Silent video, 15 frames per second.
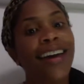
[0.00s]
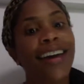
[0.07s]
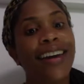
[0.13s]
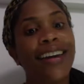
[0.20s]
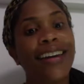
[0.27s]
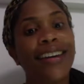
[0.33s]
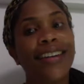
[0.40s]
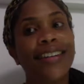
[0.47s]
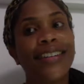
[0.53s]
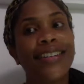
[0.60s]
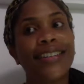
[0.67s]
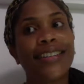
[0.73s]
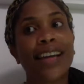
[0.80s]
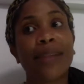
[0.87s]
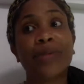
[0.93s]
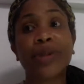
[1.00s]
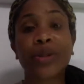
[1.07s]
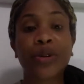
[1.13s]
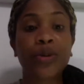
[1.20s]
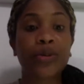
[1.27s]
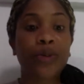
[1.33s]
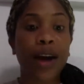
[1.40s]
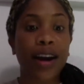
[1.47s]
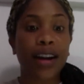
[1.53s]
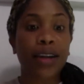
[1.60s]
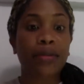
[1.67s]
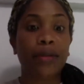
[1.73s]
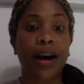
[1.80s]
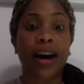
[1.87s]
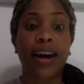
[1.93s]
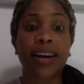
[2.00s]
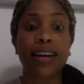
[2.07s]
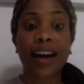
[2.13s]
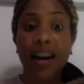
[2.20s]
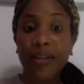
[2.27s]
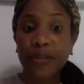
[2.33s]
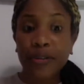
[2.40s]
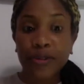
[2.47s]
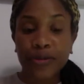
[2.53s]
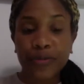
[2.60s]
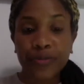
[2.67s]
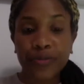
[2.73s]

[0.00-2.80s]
and I'm still writing my novel.